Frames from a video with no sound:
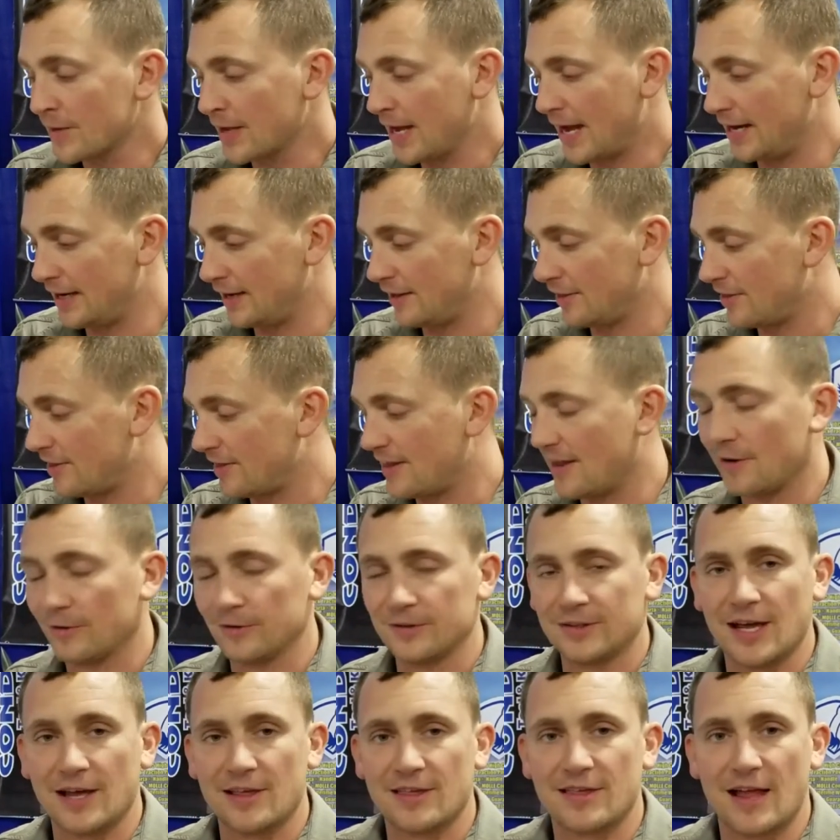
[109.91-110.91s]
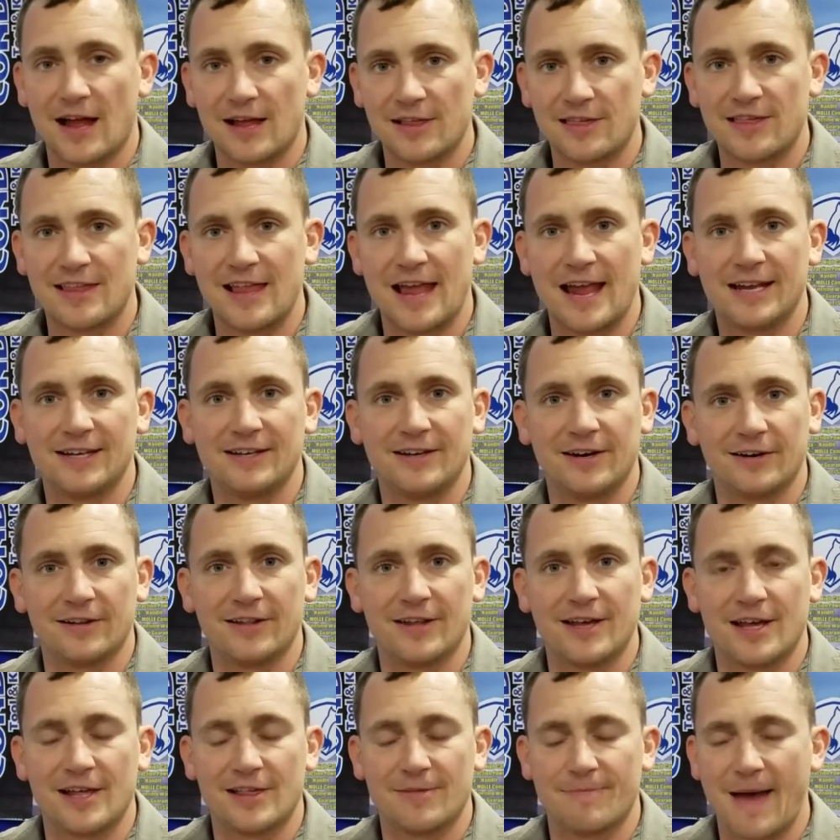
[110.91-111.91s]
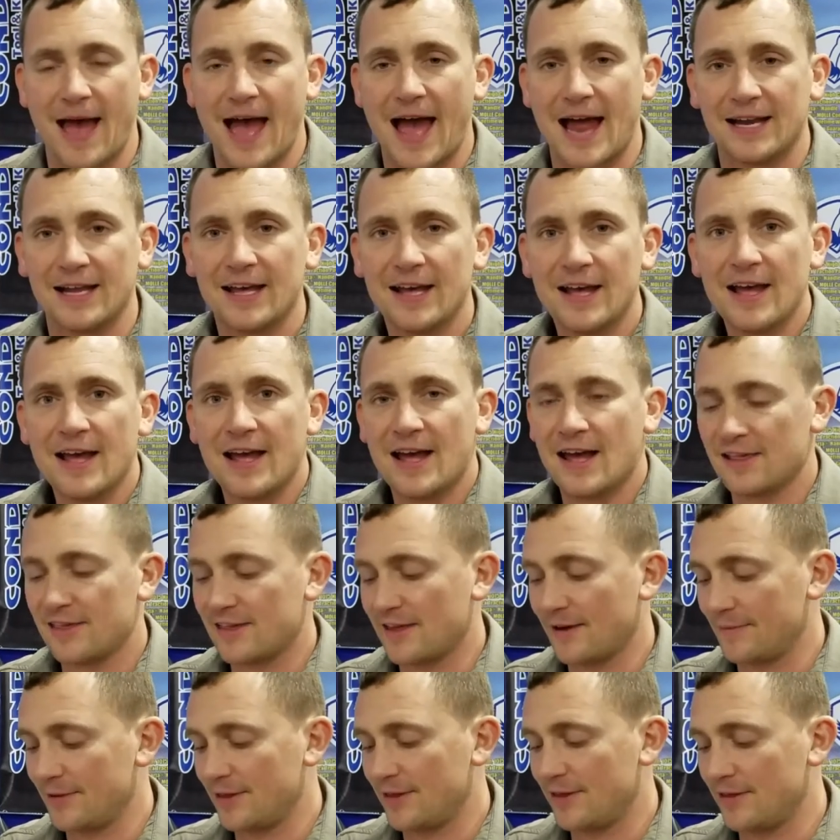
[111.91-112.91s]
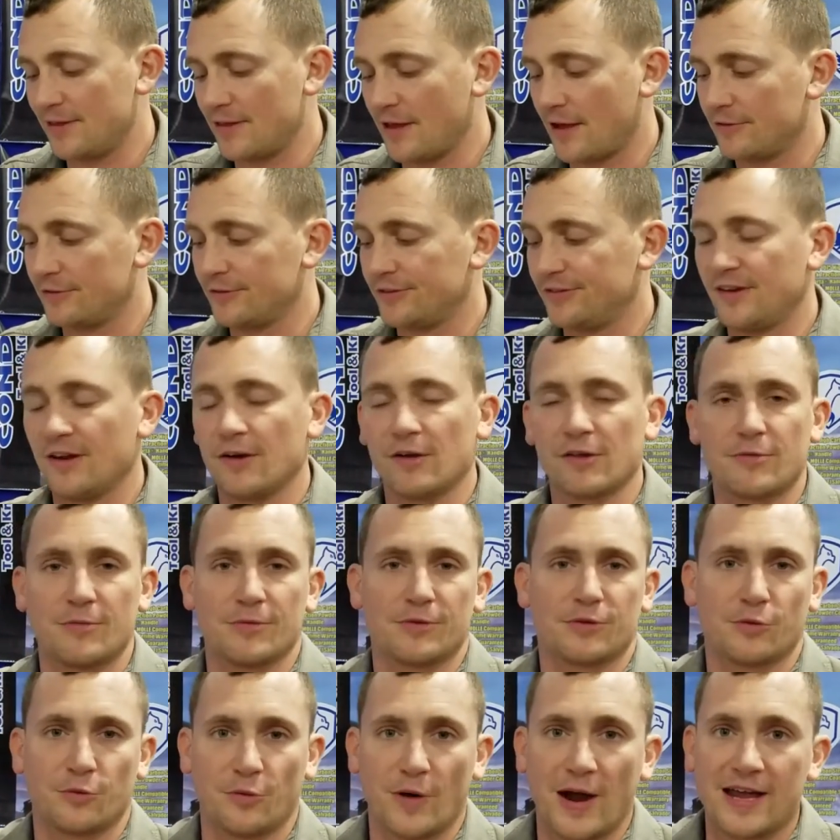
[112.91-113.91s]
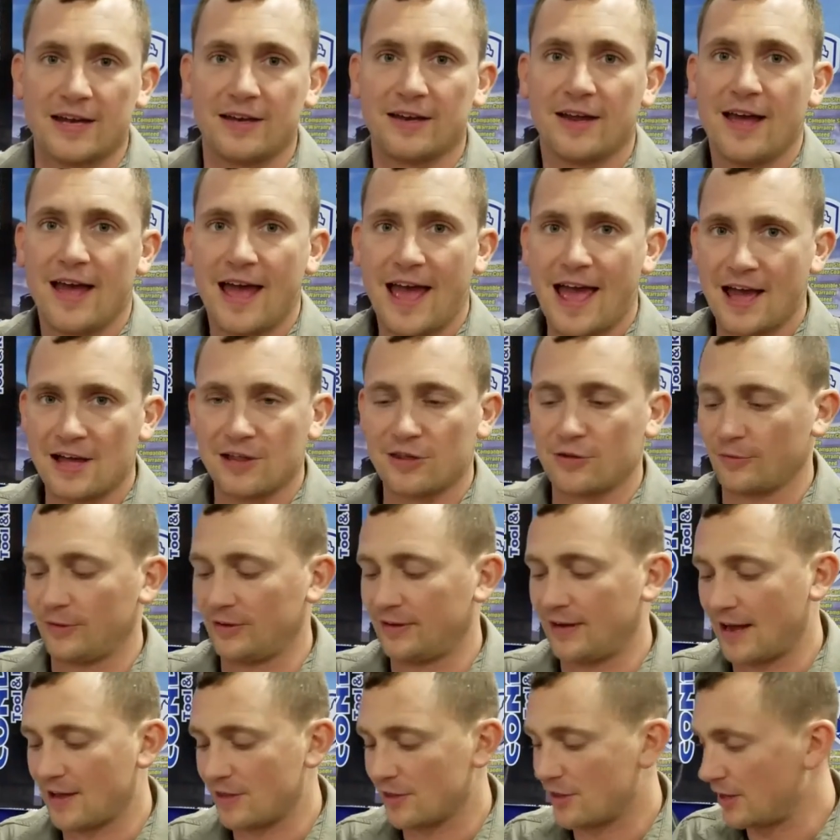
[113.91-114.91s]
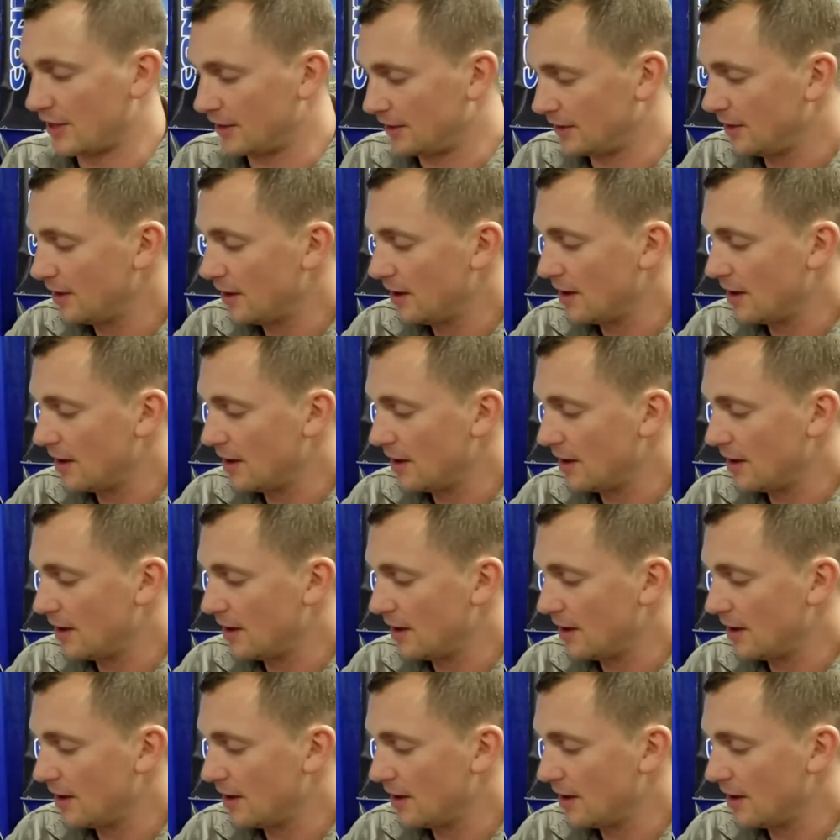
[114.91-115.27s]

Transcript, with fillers: And it still does not stain nearly as bad as some of these other steels. Great edge retention.